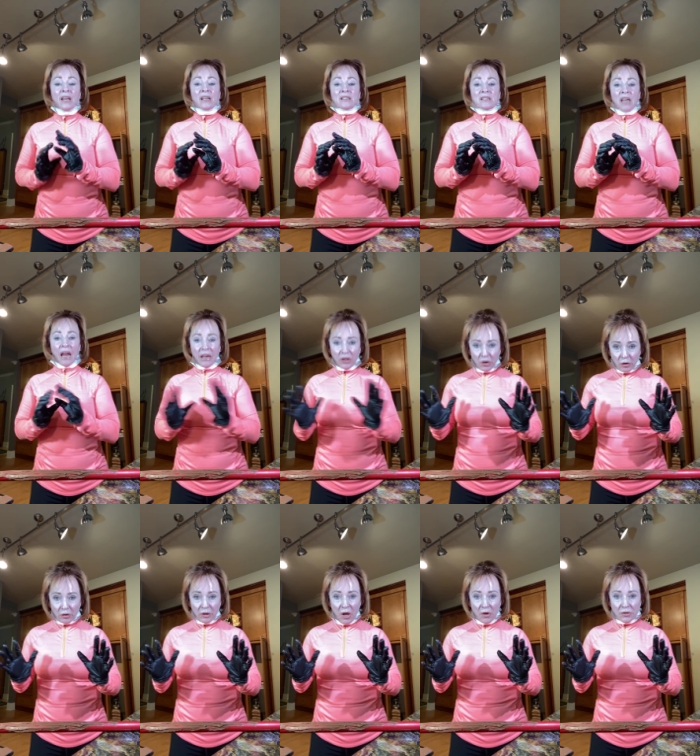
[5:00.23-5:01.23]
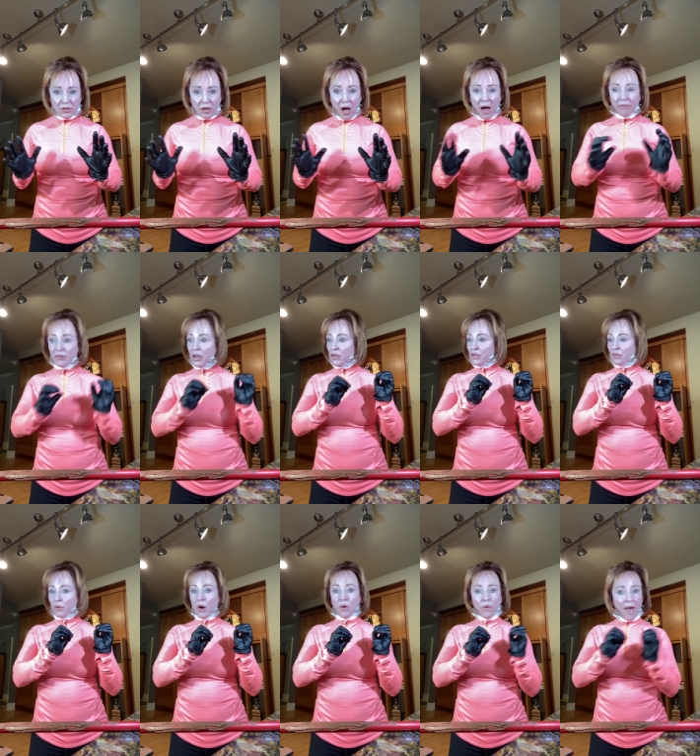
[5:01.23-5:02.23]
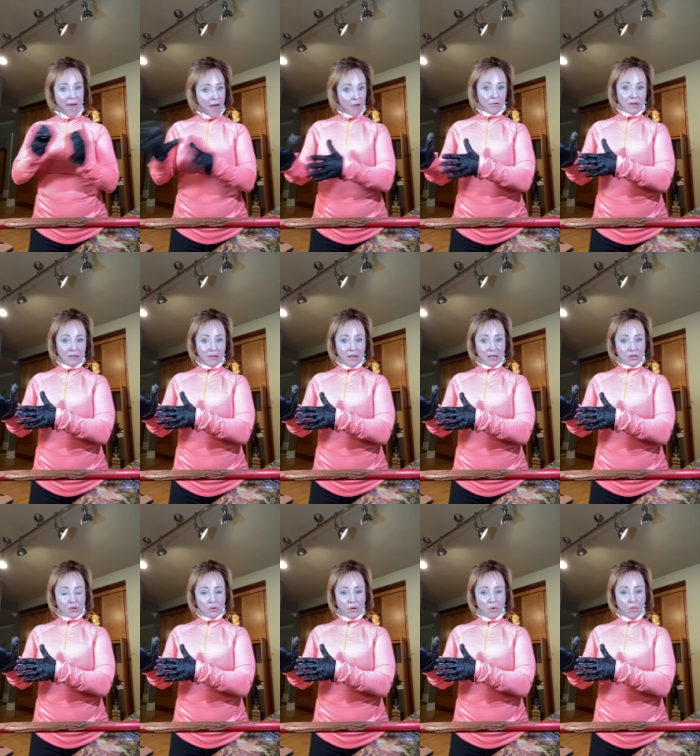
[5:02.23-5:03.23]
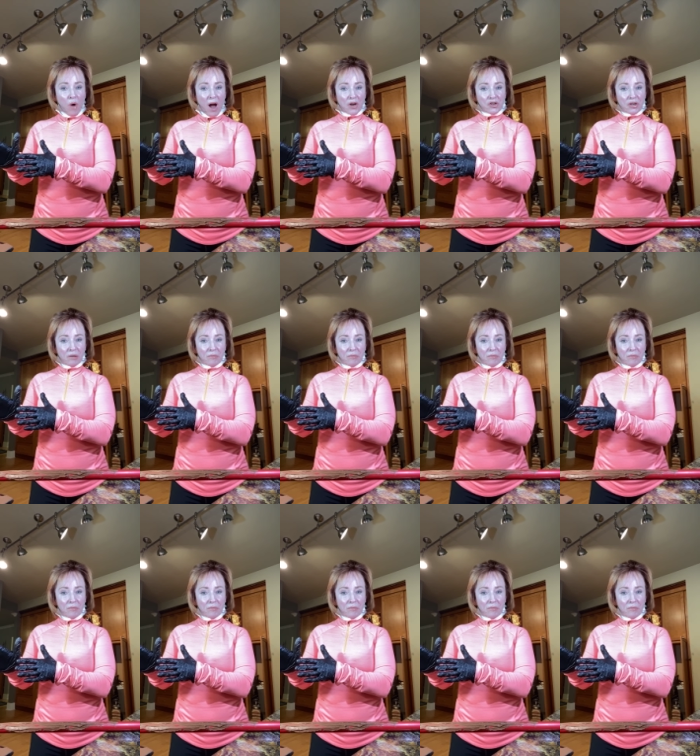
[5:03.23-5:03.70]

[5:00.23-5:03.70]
Take your clothes off, throw everything into a washing